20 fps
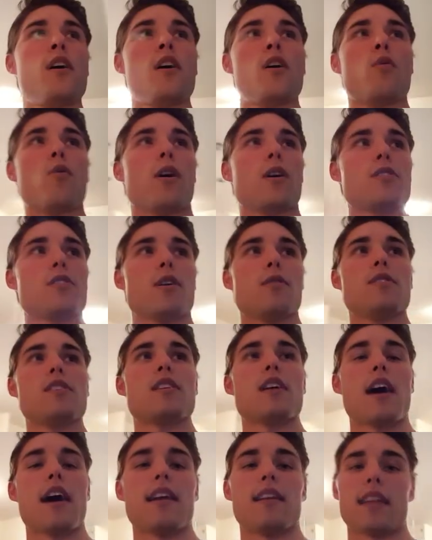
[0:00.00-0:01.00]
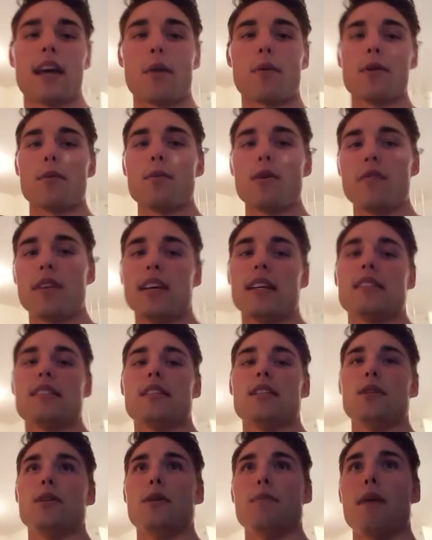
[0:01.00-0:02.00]
work zone sign, and now we're moving
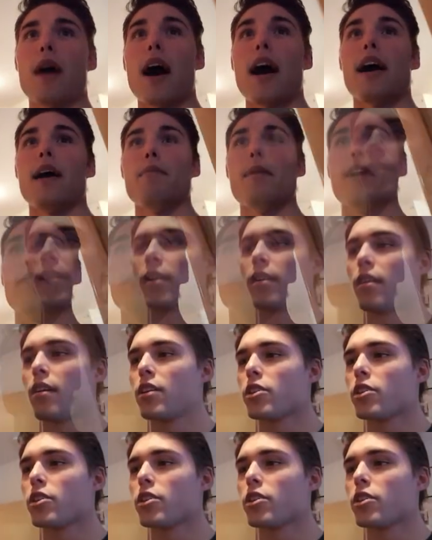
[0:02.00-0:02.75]
into my bedroom.